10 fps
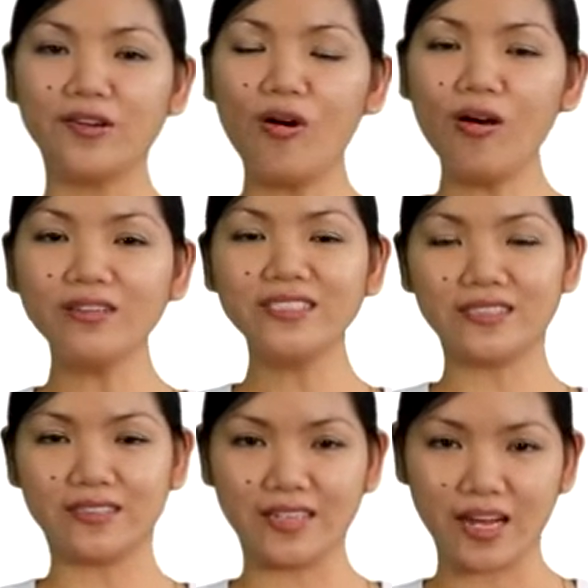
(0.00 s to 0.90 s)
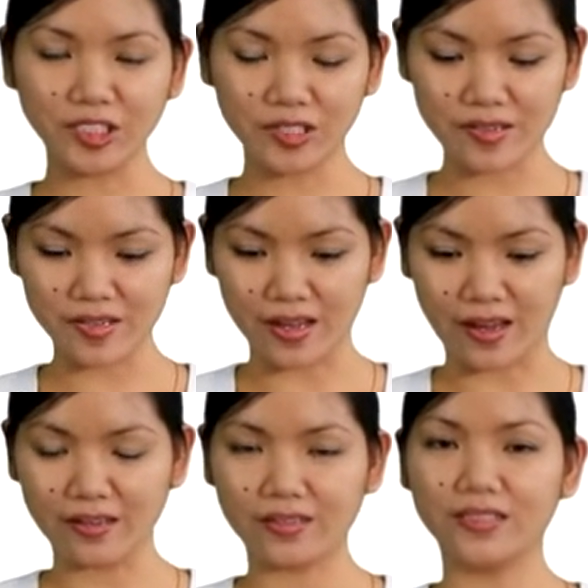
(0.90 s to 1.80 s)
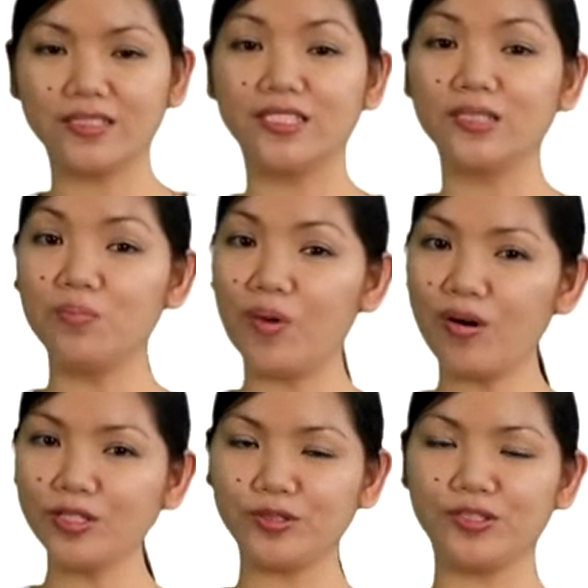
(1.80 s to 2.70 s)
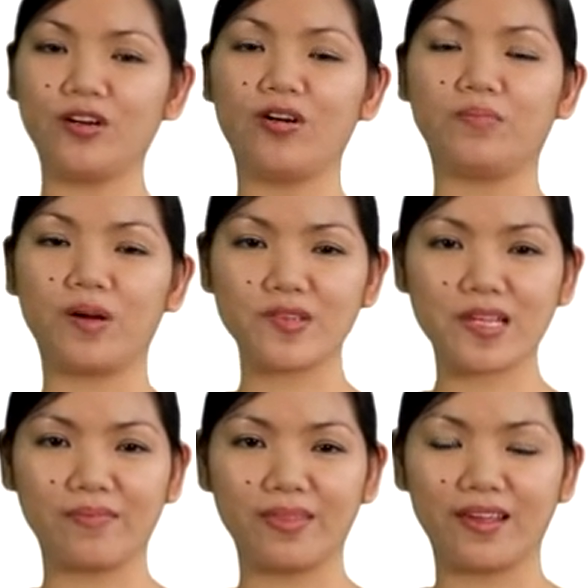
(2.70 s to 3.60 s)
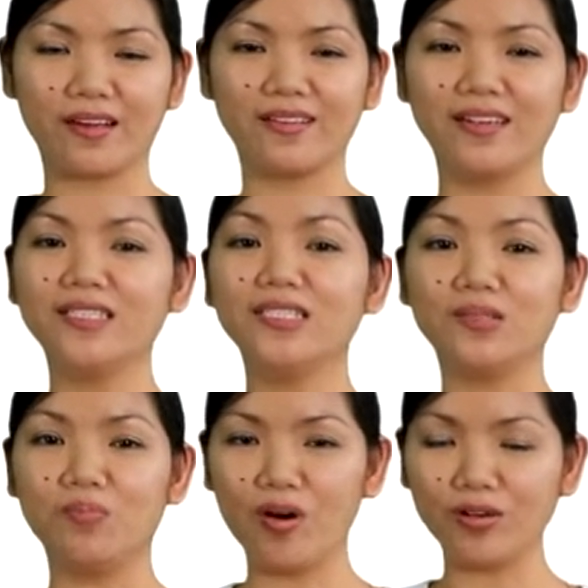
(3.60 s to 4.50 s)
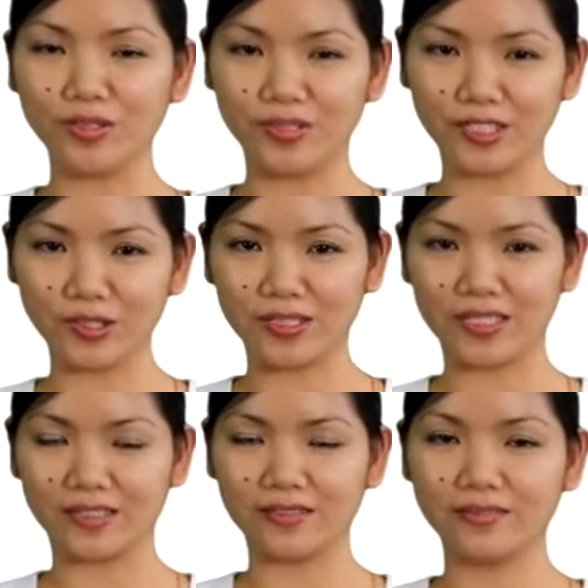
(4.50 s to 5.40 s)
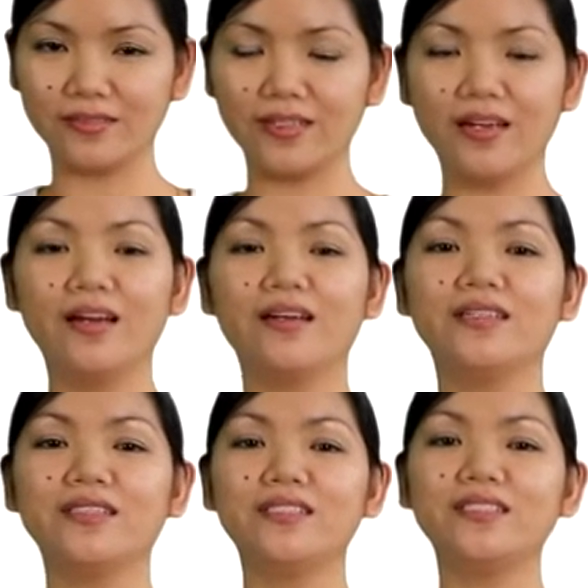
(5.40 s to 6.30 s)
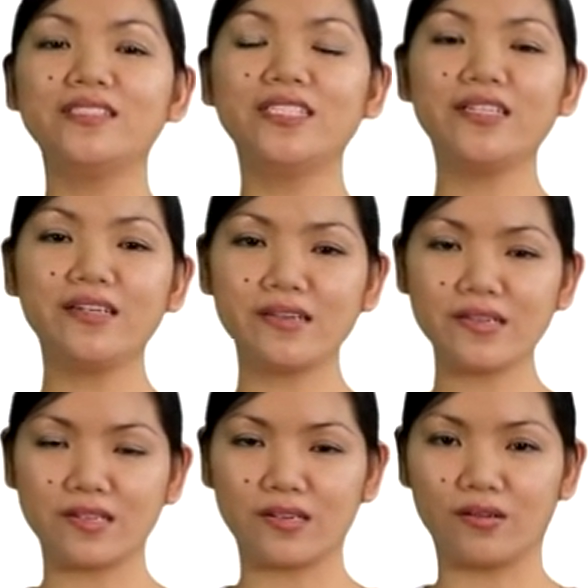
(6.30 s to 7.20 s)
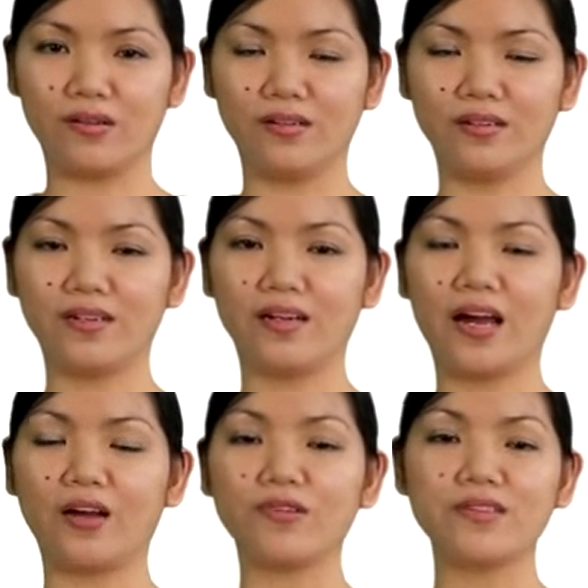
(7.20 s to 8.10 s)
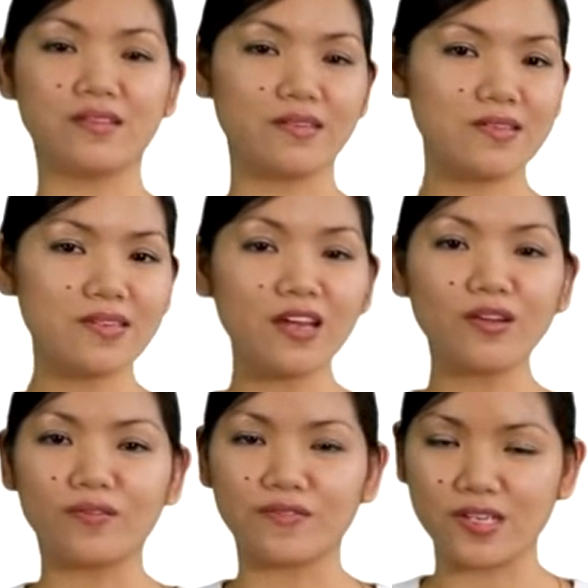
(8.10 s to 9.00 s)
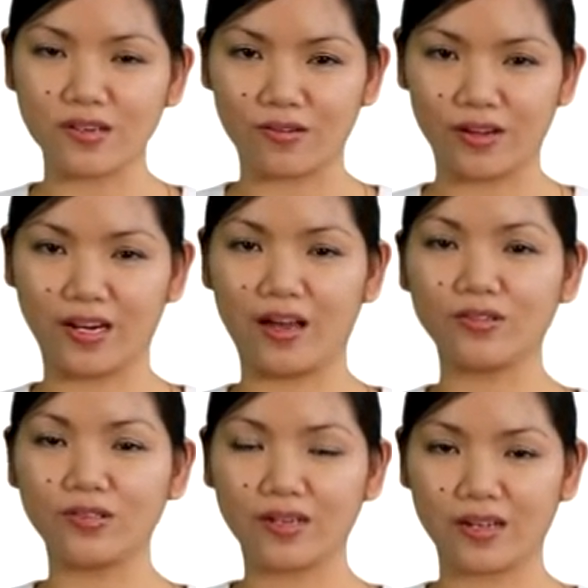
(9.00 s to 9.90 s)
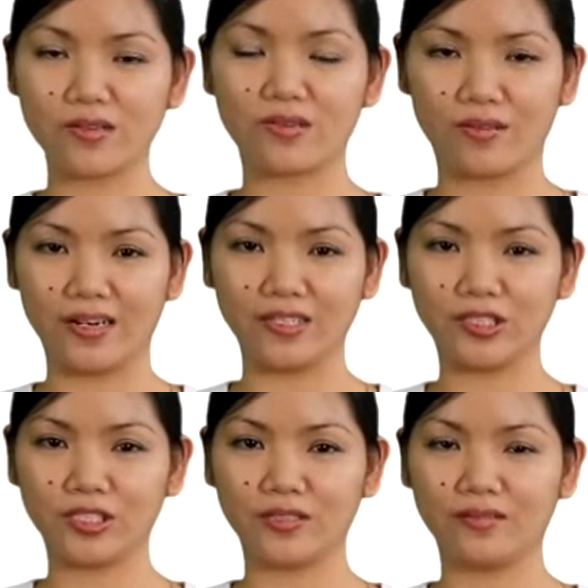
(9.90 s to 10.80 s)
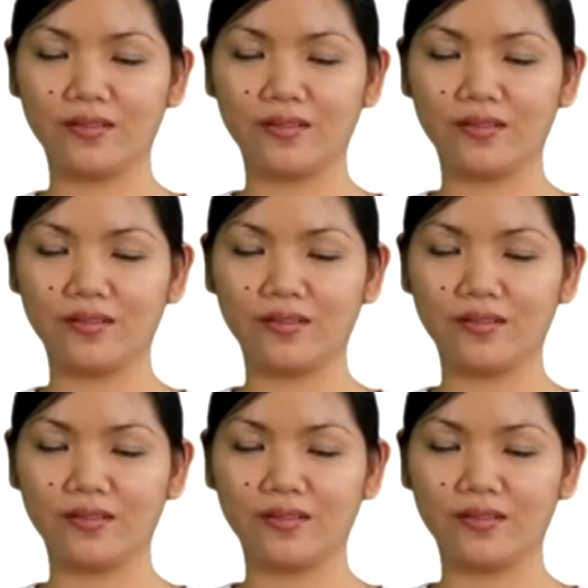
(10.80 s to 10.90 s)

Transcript: An old adage says, the more you know about something, the more you need to learn. 13 years ago, I was in a state of zero in AutoCAD's knowledge,